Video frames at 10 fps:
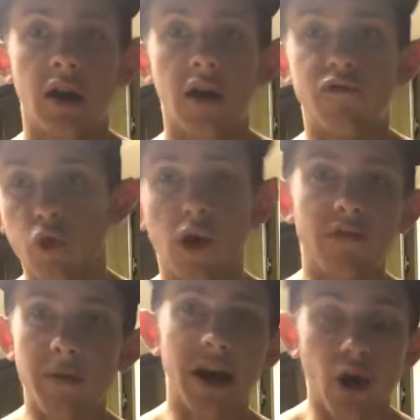If you
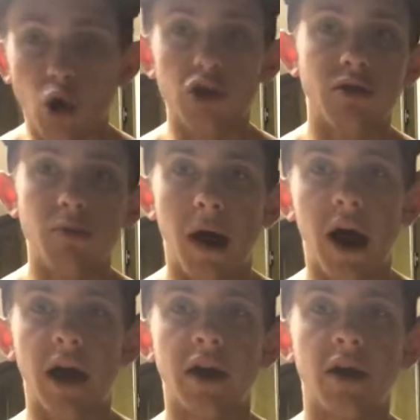have the money only to
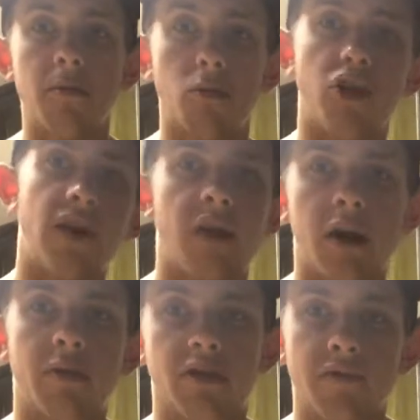buy multivitamins